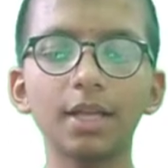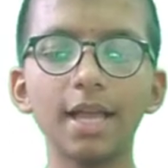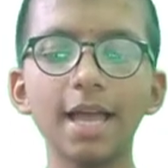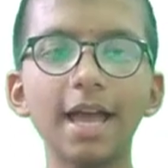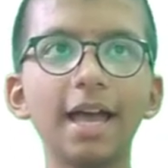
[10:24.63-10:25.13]

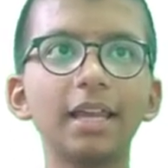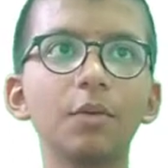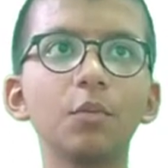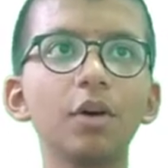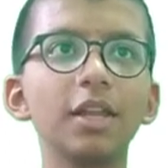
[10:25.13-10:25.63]
and
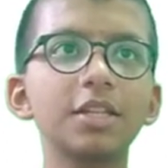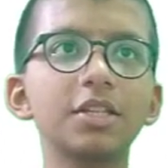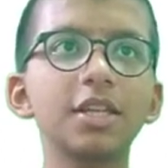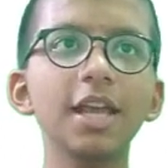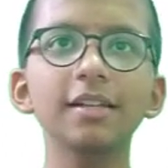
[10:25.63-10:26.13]
what it
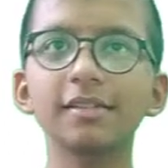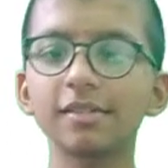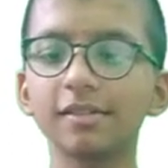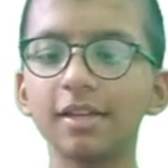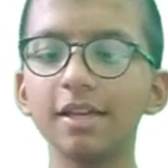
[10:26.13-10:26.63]

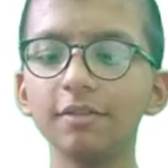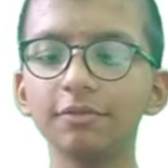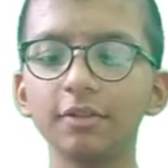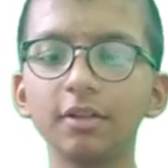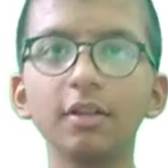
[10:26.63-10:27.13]
checks,
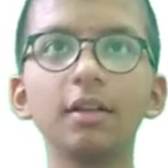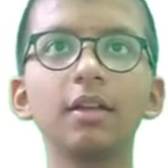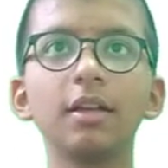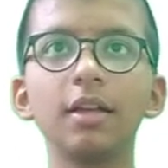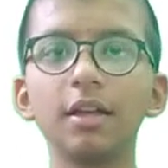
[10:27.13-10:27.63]
if
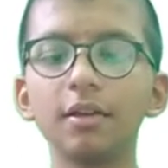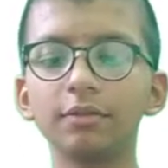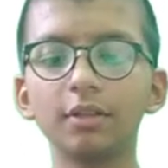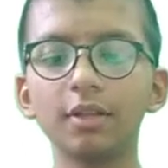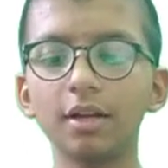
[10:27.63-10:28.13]

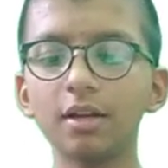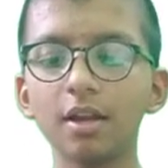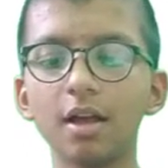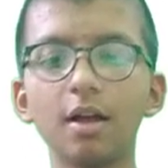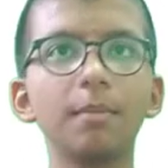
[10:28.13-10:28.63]
the
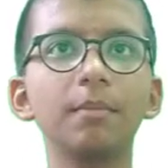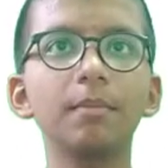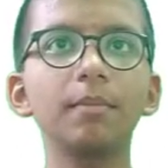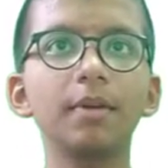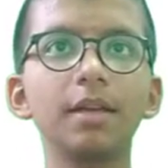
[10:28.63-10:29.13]
num
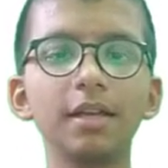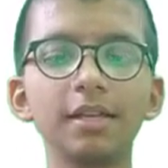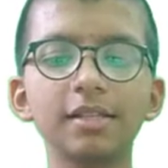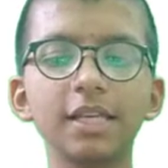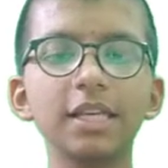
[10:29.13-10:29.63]

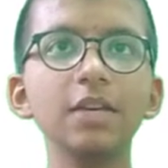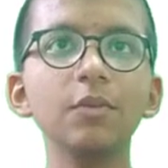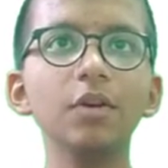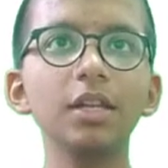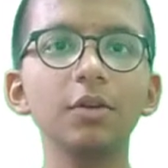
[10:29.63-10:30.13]
is
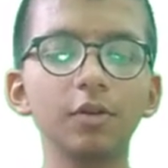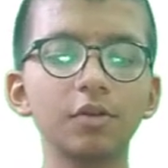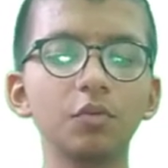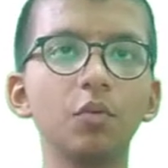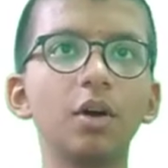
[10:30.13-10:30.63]
equals
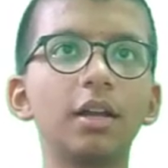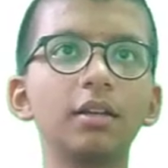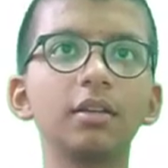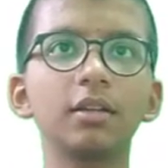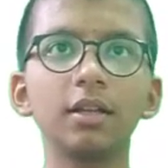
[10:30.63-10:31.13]
to 1,
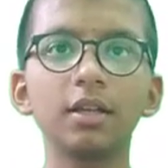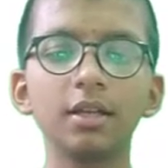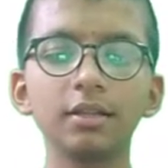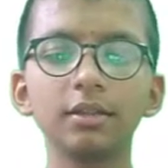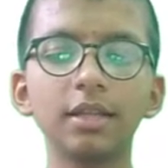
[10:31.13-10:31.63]

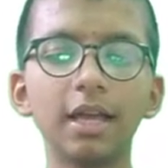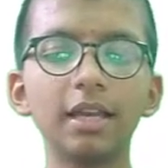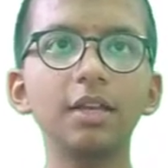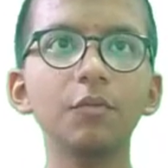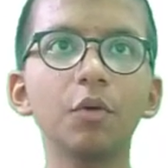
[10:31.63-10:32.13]

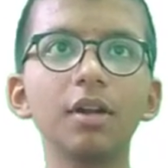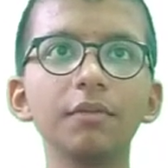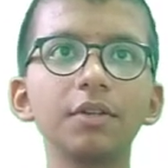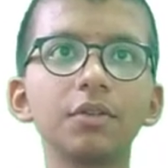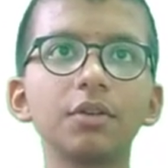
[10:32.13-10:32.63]
then what it
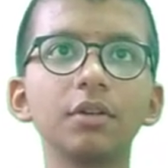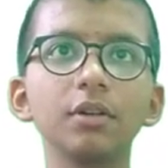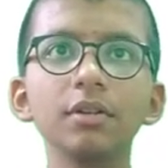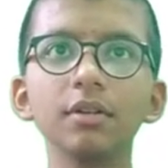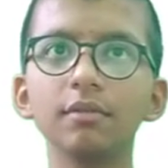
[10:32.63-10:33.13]

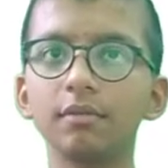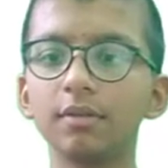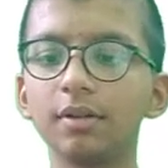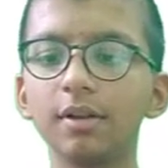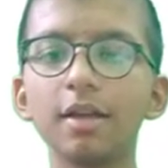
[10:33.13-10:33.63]
return?
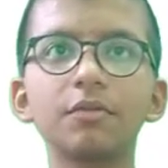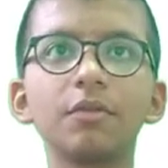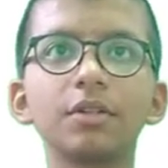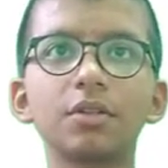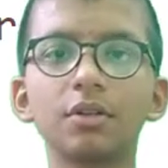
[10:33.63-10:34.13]
It
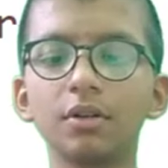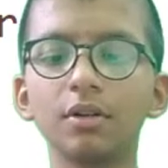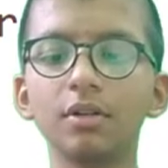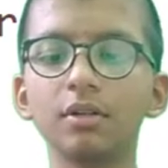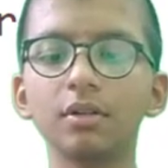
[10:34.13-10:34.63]

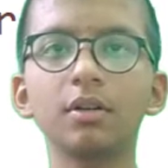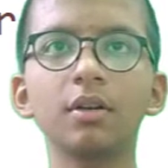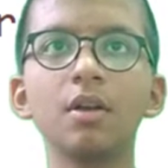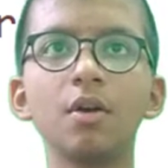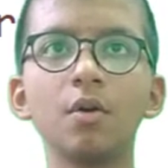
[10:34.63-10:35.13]
return
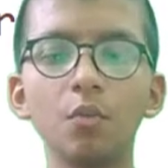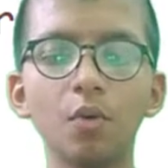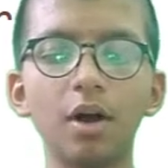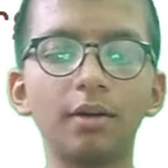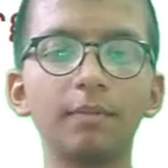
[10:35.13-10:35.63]

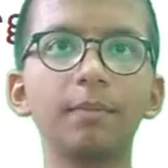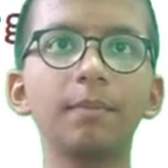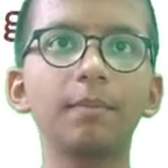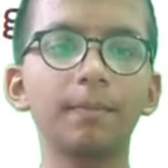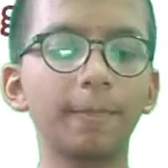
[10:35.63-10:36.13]
1.
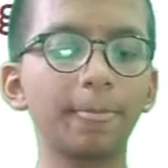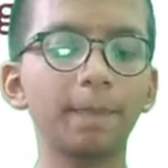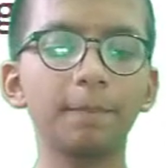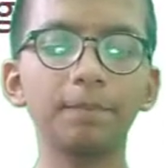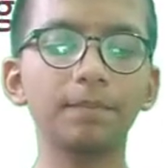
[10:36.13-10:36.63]

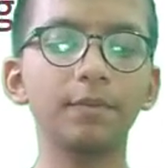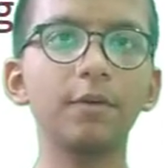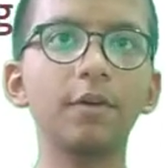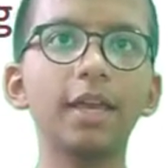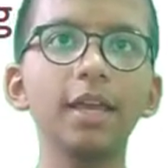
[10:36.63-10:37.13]

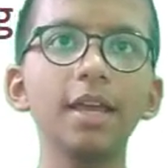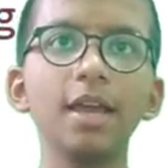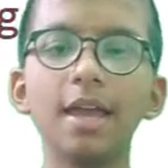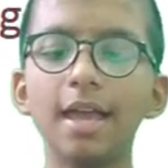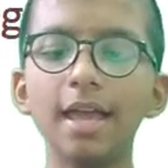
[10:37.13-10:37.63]
Okay,
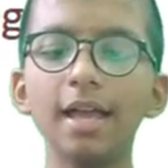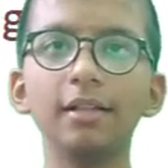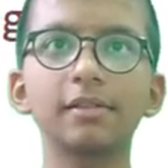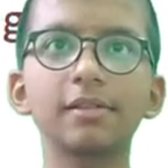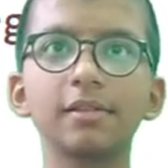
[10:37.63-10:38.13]

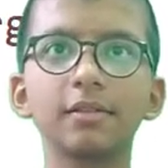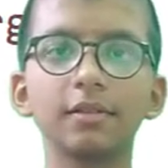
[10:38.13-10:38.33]
else